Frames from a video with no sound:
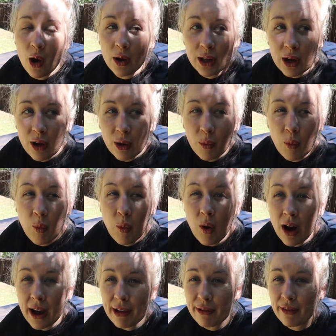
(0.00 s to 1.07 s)
We only got a
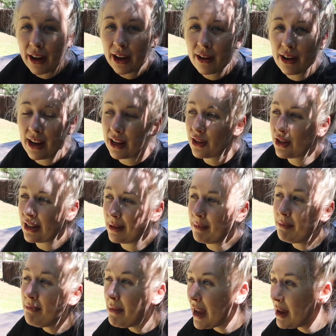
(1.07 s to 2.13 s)
Wi-Fi connection
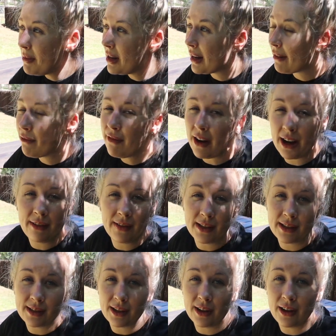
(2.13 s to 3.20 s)
maybe like five
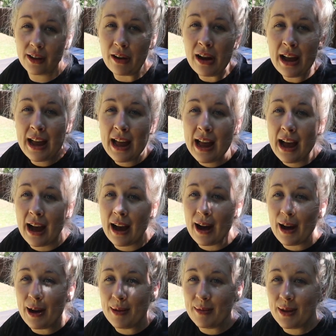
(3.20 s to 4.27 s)
years ago.
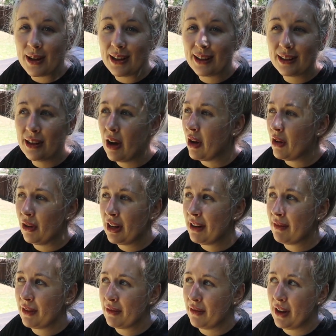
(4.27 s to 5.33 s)
Um, no, not
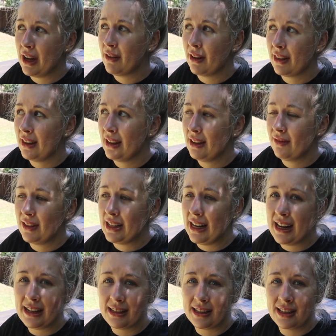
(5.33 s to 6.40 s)
even five. I think even
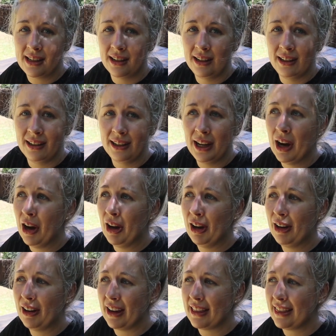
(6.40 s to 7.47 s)
less.
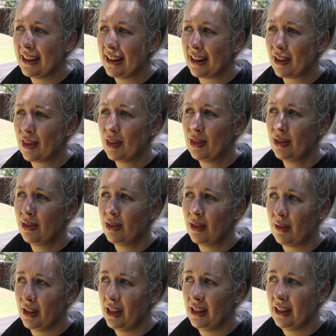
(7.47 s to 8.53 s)
I think like
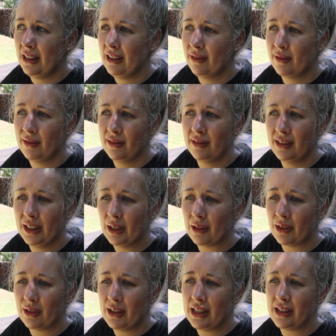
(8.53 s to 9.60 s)
three.
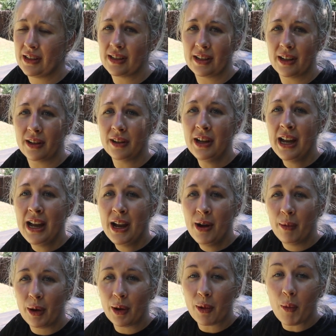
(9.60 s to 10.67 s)
Yeah, three years ago,
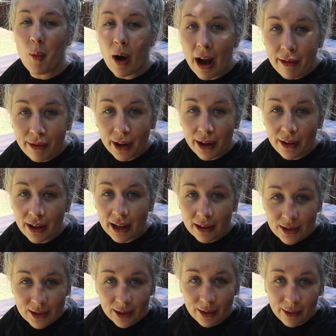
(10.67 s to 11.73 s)
we got Wi-Fi
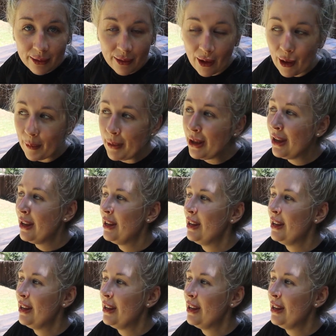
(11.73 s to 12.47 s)
connection on the farm.